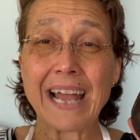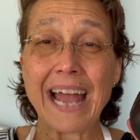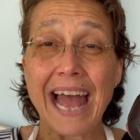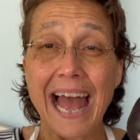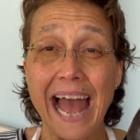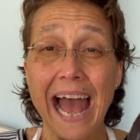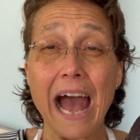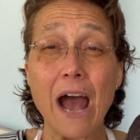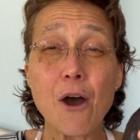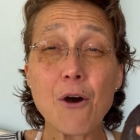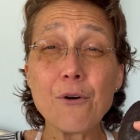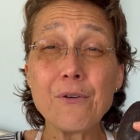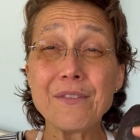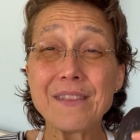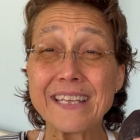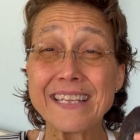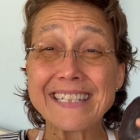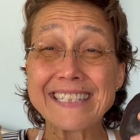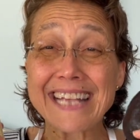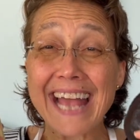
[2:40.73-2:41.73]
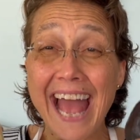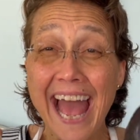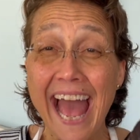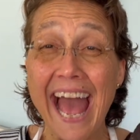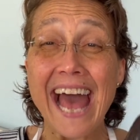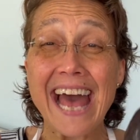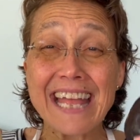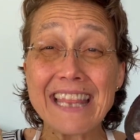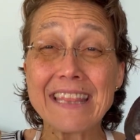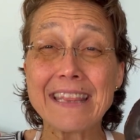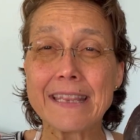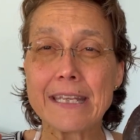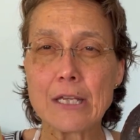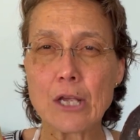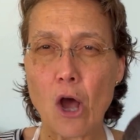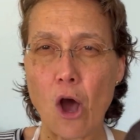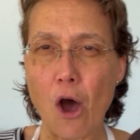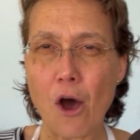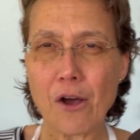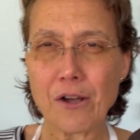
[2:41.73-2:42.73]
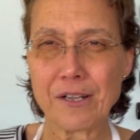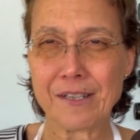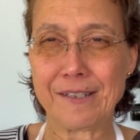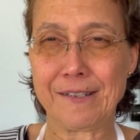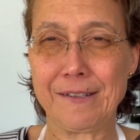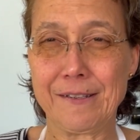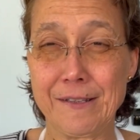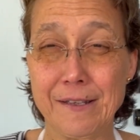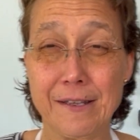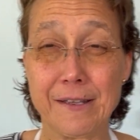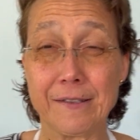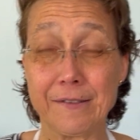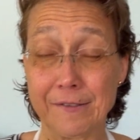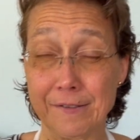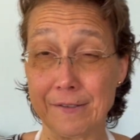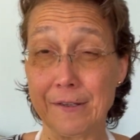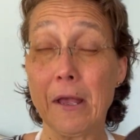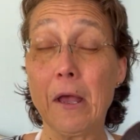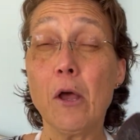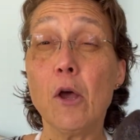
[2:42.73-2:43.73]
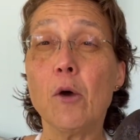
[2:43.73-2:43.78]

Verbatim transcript: How these antioxidants